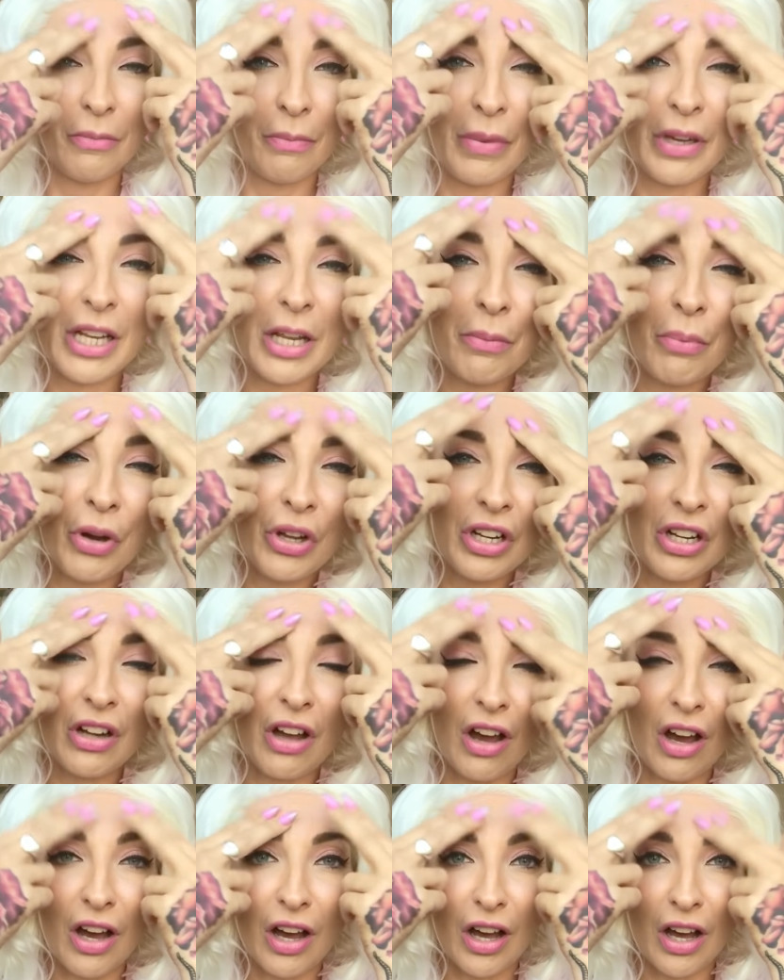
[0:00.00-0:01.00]
but I put it
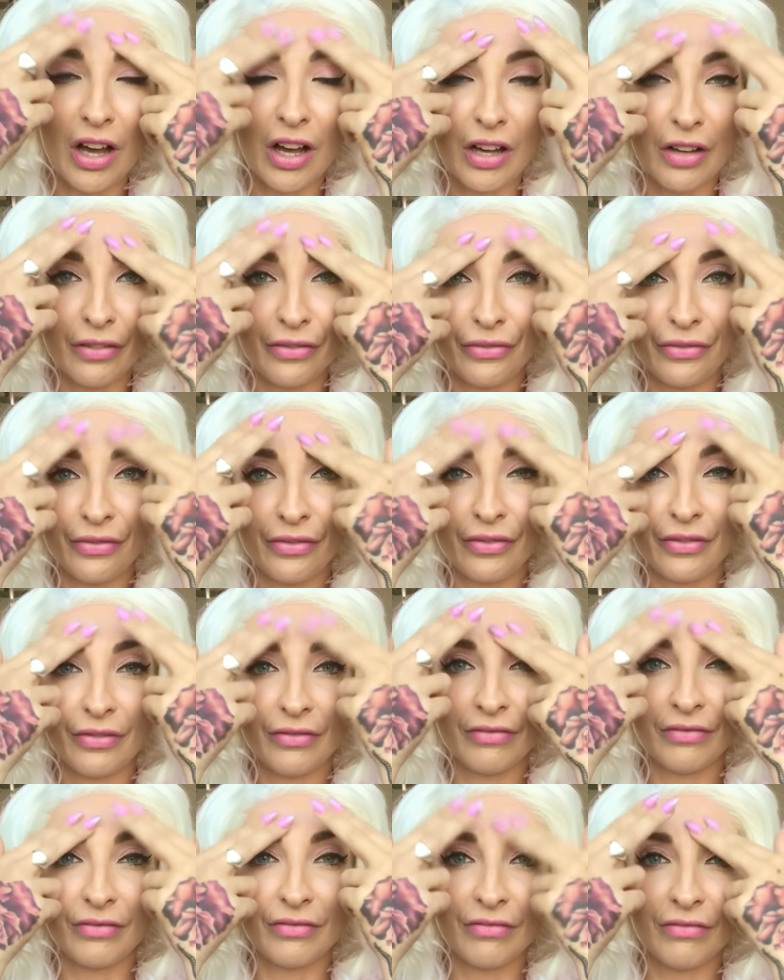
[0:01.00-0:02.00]
off
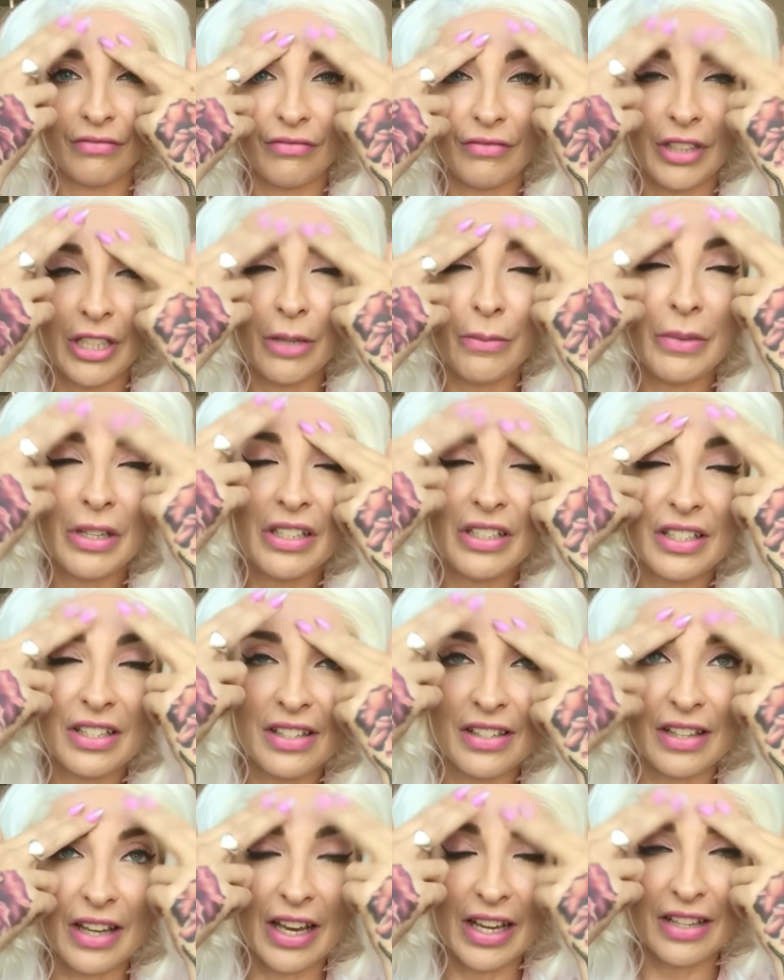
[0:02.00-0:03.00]
and I'm
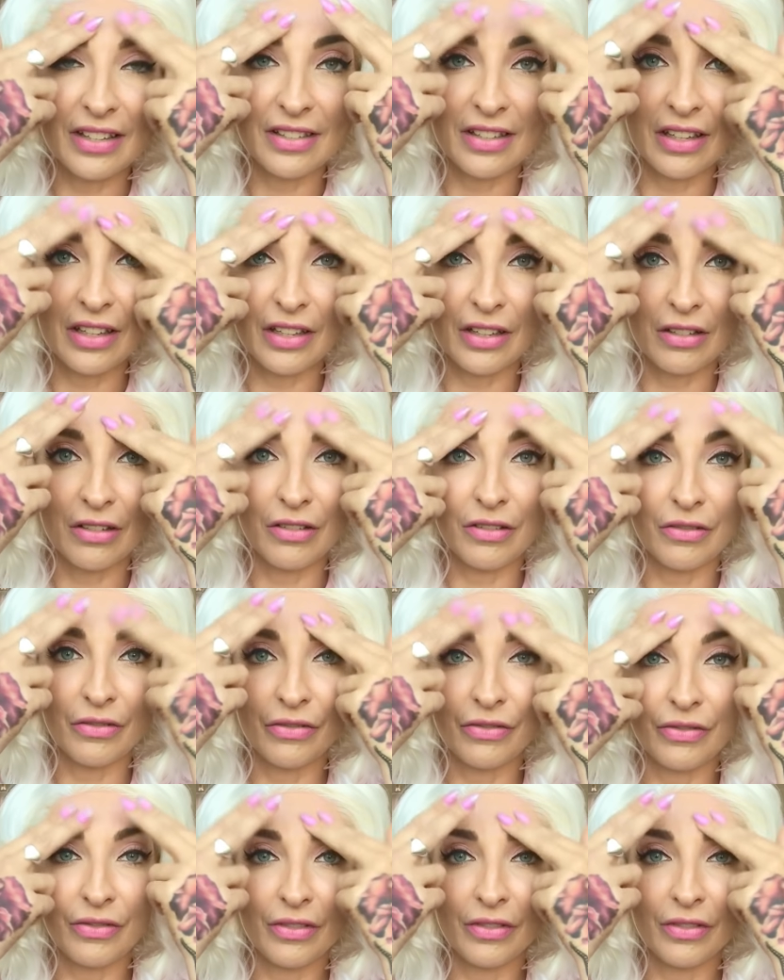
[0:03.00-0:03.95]
indecisive